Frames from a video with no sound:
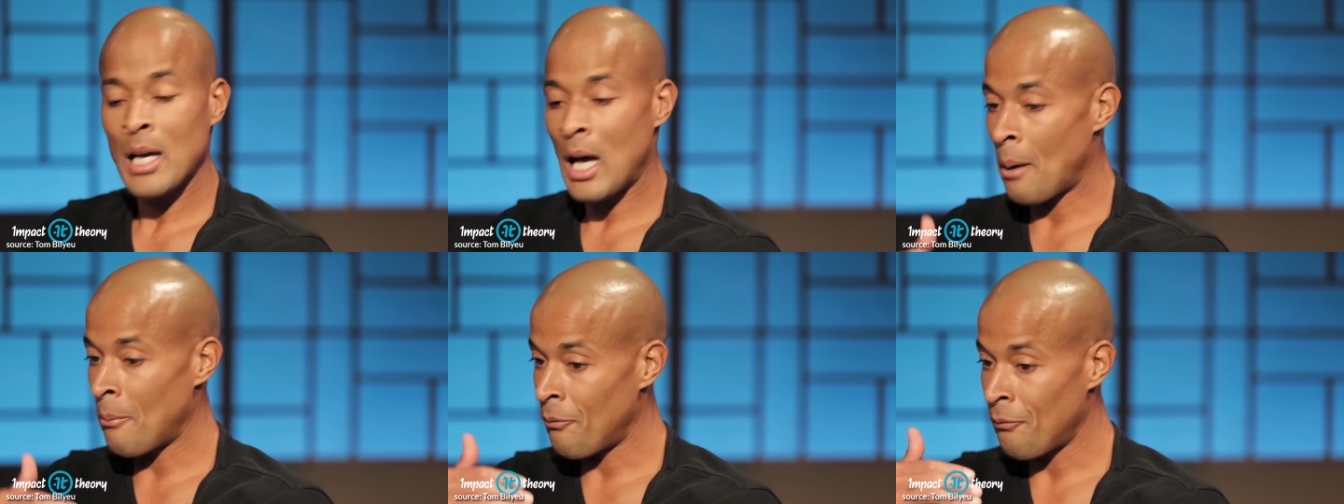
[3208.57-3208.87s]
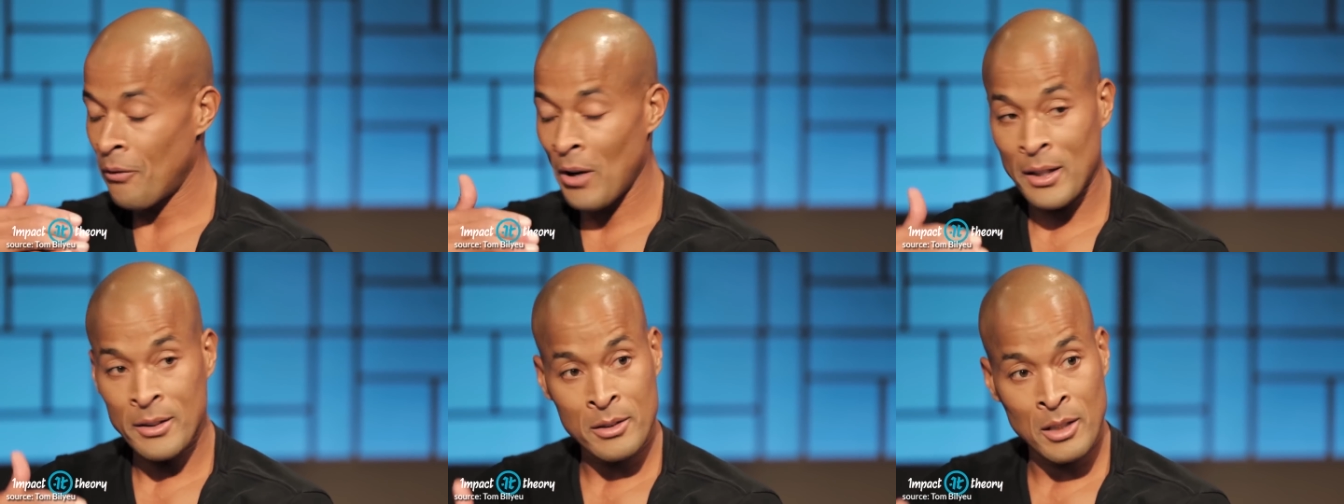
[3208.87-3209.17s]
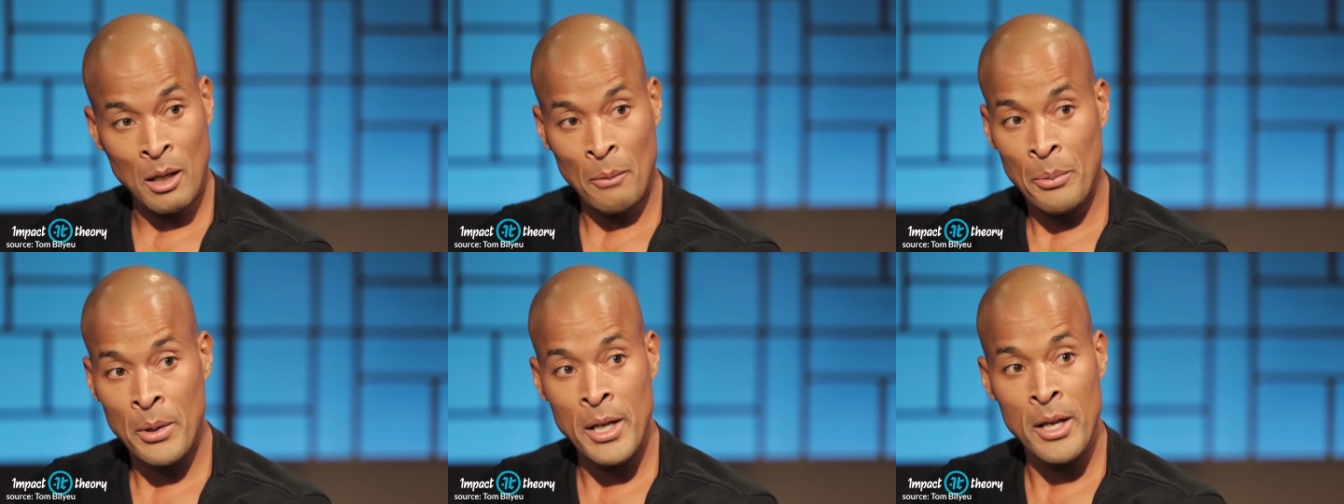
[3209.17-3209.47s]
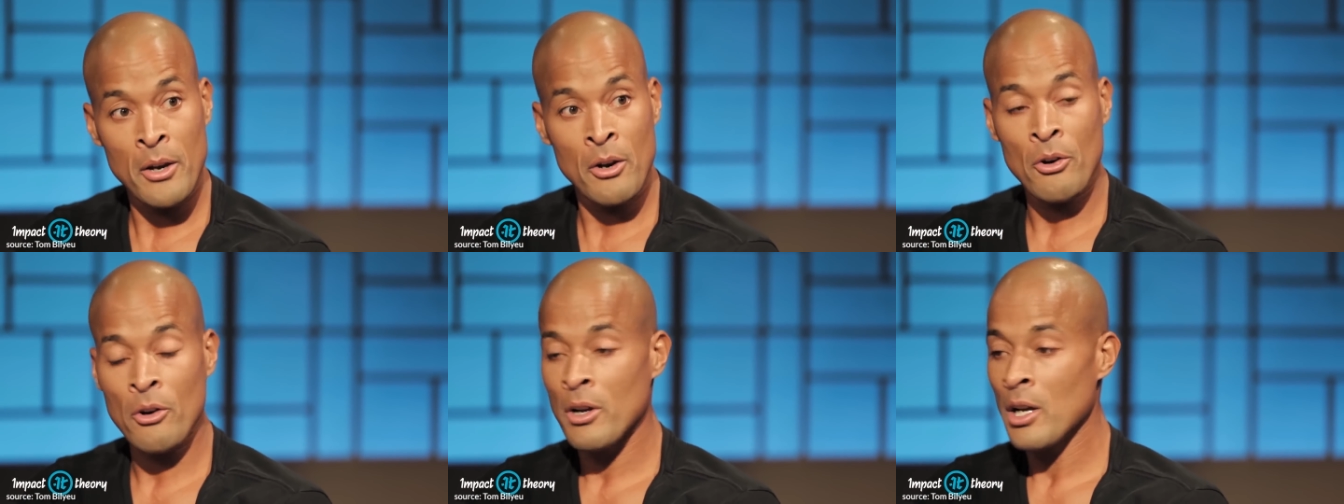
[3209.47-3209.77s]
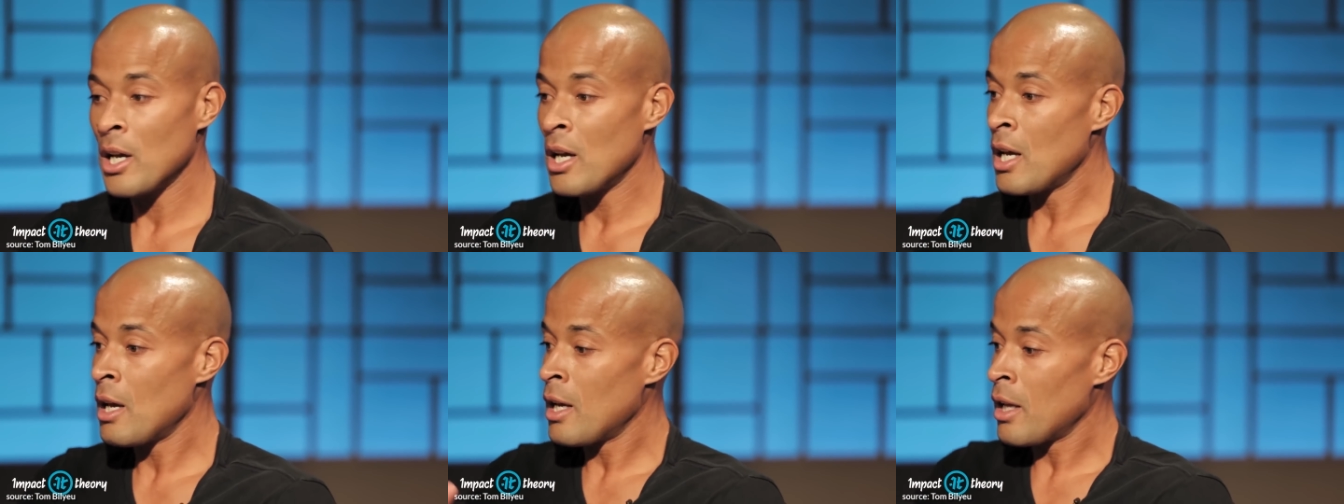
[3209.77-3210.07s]
I'm here.
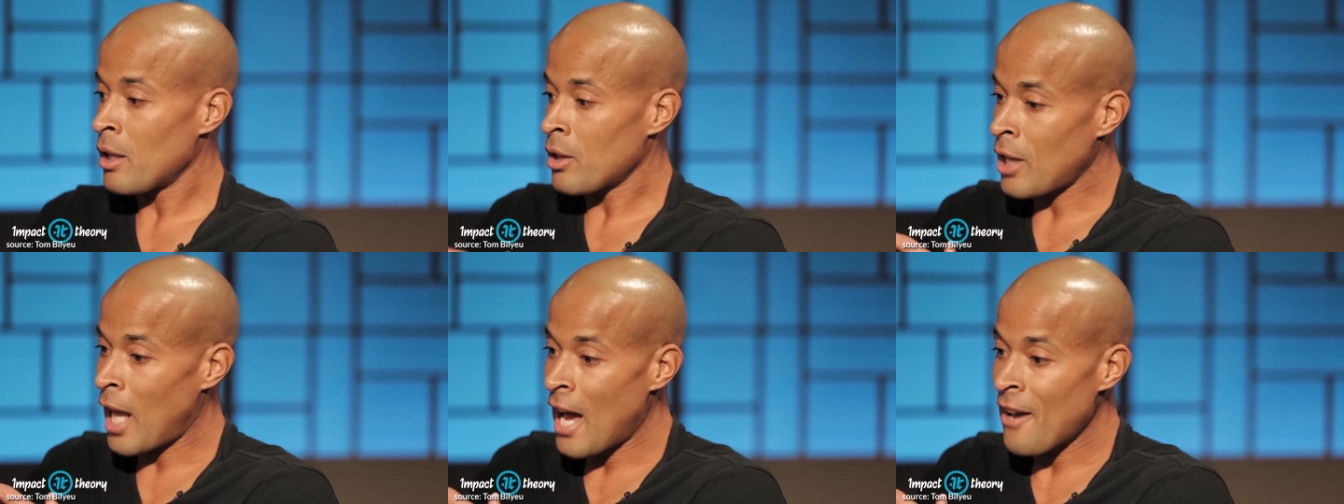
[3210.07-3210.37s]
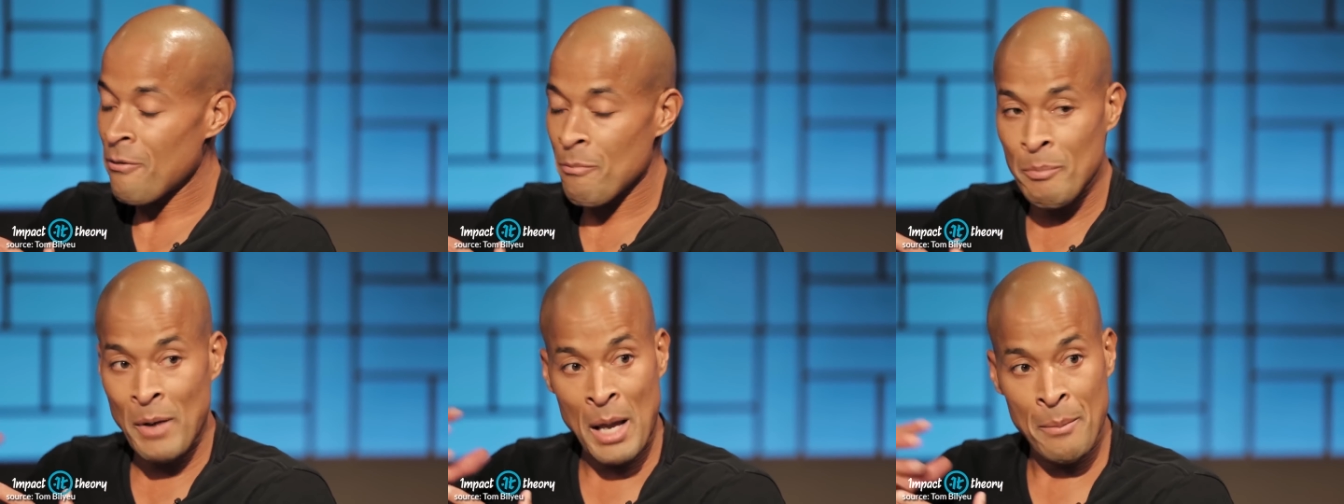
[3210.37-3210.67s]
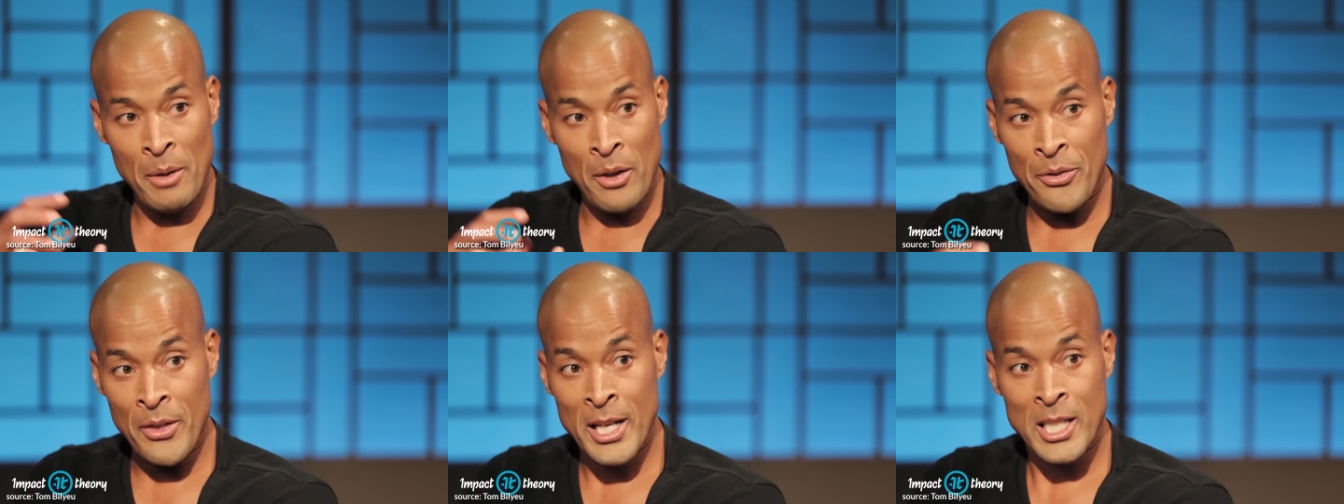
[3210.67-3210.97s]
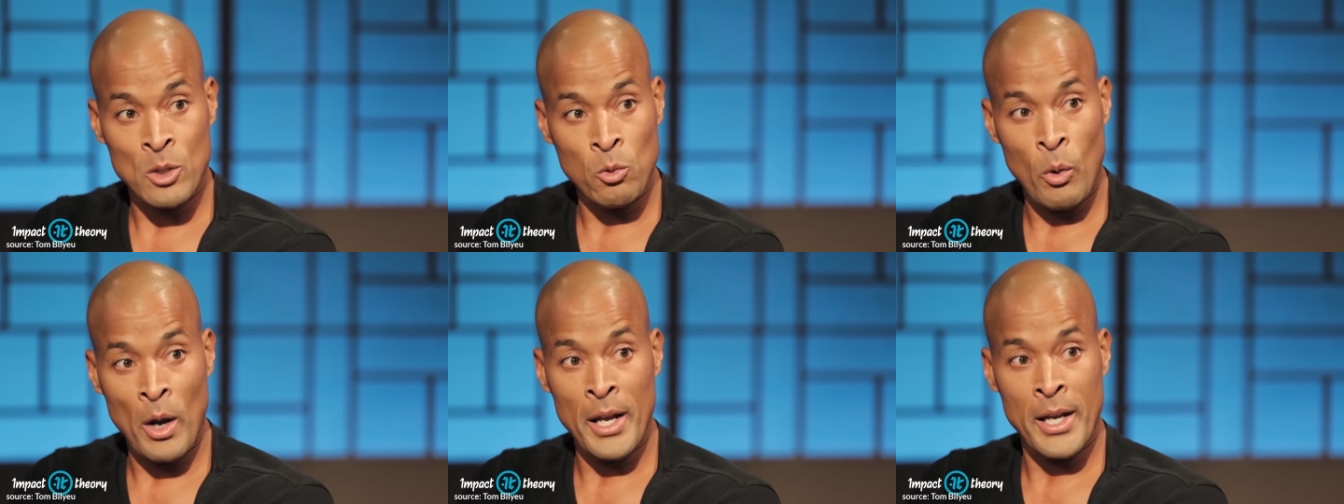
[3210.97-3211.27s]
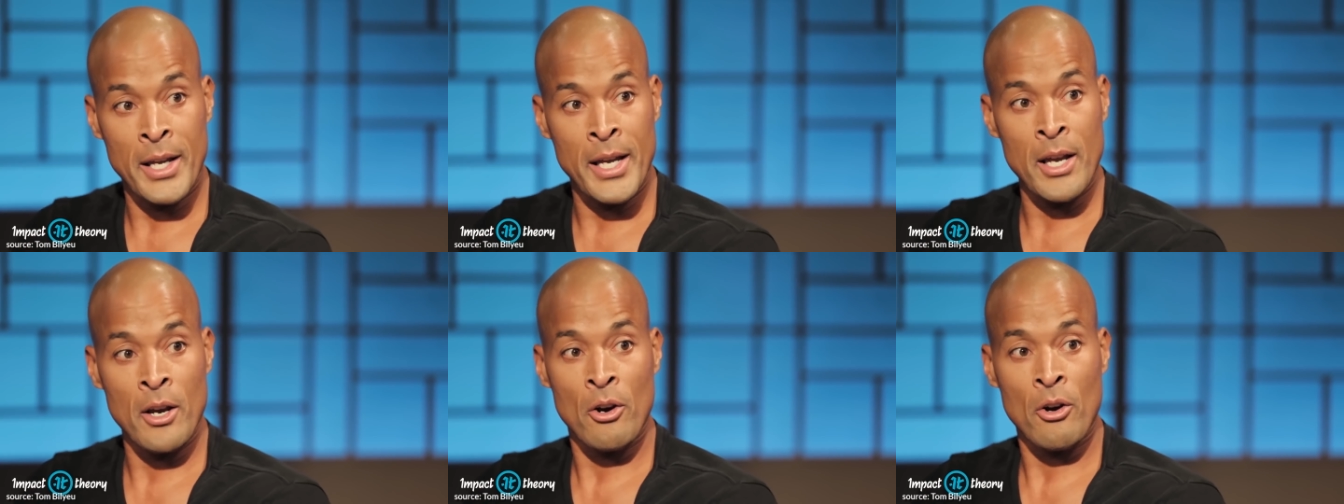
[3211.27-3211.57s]
Life made me this way
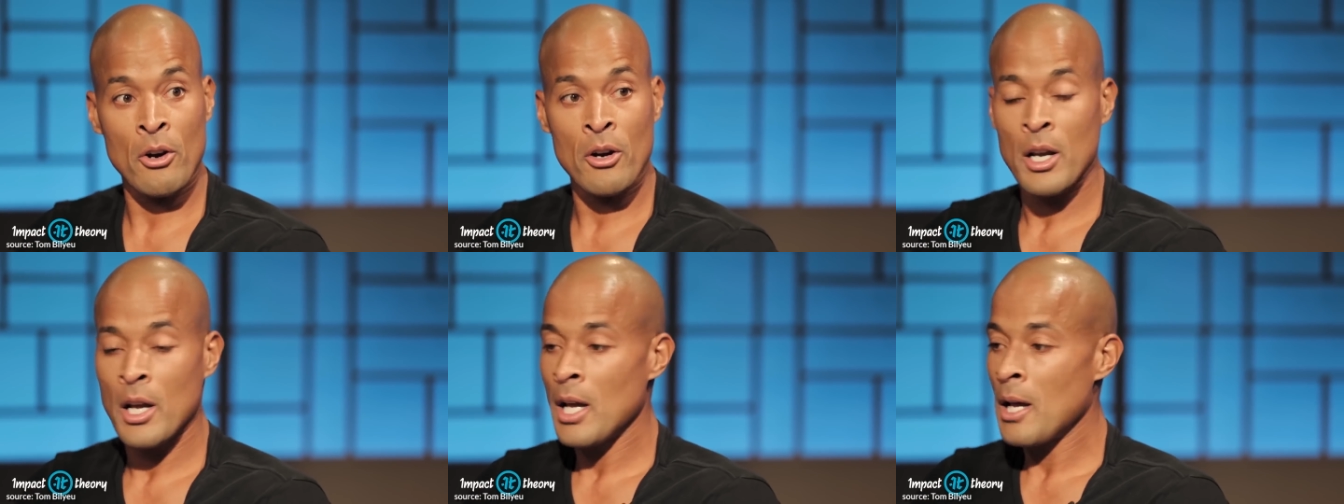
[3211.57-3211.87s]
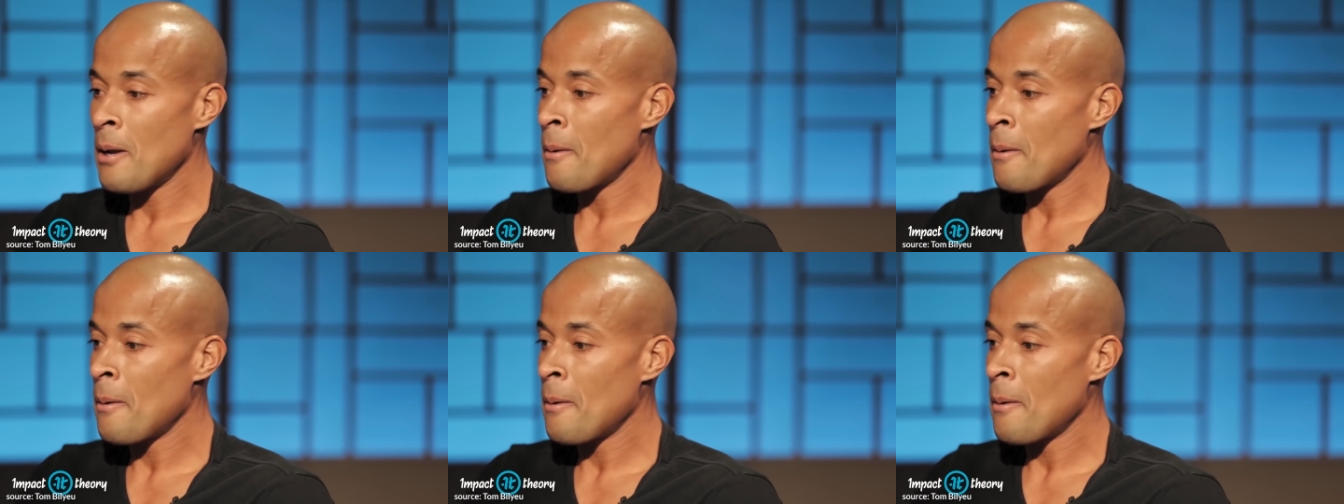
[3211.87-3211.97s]
here.